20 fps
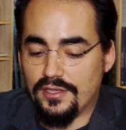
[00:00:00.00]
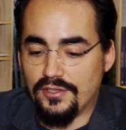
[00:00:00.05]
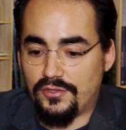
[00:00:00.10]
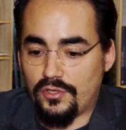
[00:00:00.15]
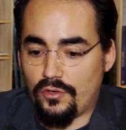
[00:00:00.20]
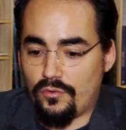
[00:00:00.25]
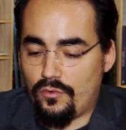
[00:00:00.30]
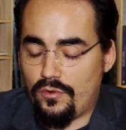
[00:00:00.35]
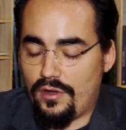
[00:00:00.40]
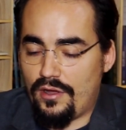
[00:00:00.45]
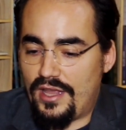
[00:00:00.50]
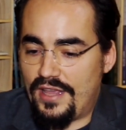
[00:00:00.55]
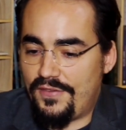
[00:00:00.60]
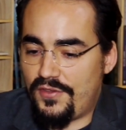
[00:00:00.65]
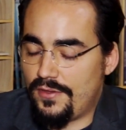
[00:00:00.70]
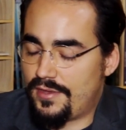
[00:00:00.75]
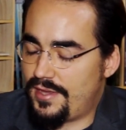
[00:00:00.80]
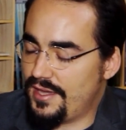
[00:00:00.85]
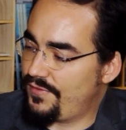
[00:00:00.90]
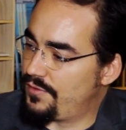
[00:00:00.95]
So
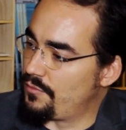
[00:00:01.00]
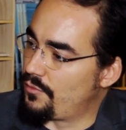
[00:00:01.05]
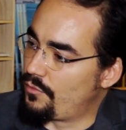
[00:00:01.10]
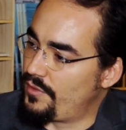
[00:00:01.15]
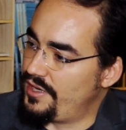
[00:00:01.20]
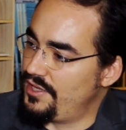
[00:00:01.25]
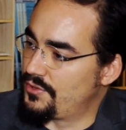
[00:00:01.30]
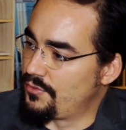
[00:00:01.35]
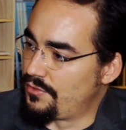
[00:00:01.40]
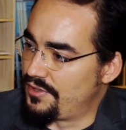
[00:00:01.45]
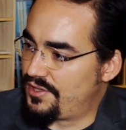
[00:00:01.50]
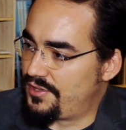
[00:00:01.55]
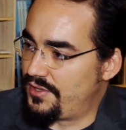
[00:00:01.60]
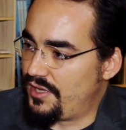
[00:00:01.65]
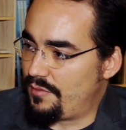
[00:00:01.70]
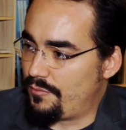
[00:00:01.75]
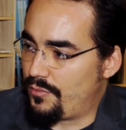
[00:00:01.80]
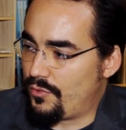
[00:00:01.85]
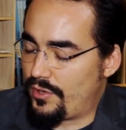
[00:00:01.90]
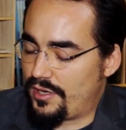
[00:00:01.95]
if you think from a resource
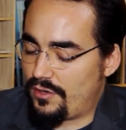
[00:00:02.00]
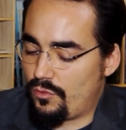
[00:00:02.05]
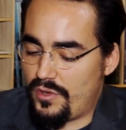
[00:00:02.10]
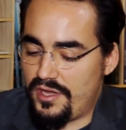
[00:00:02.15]
standpoint,